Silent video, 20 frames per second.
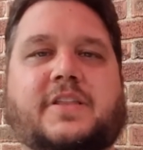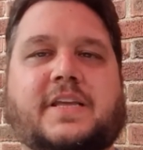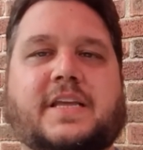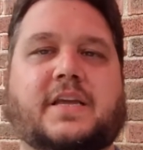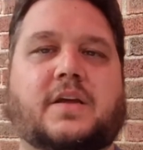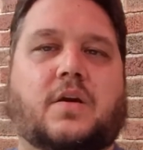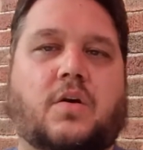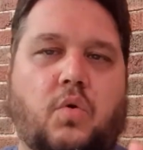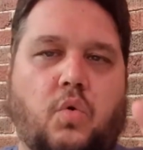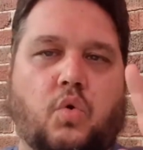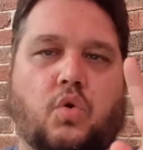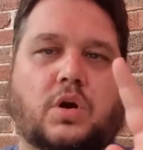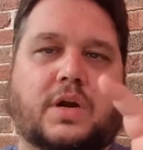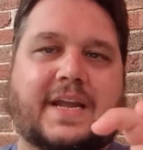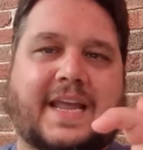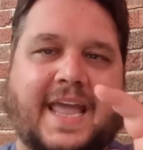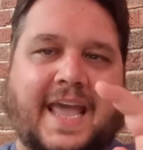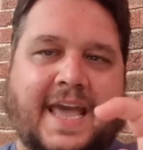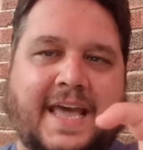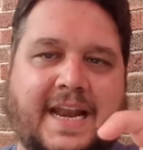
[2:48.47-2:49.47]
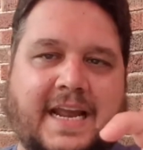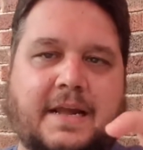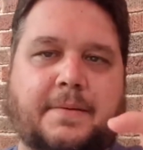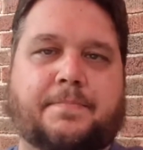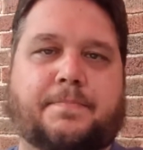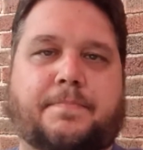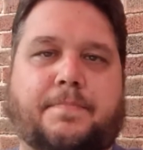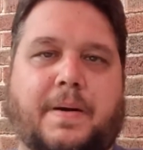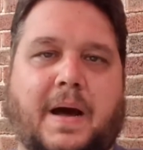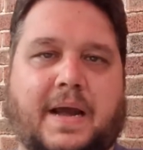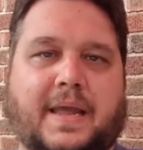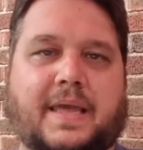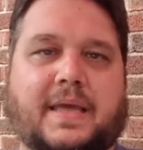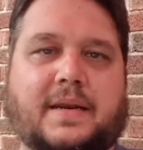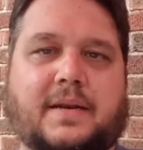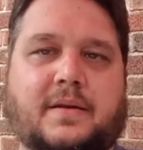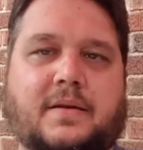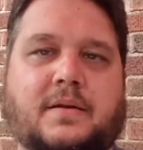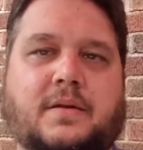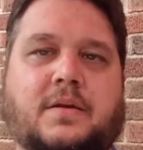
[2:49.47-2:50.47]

the organic bucket,